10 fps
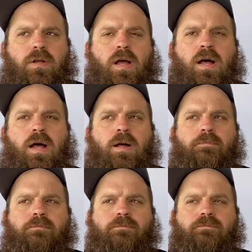Uh,
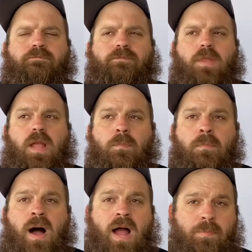
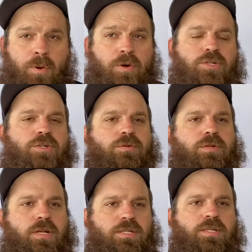my personal
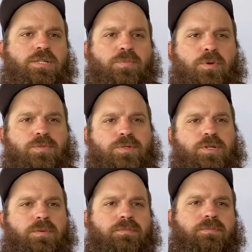is
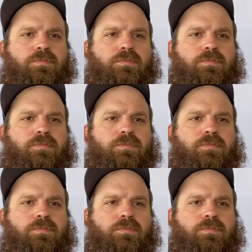sportsmanship.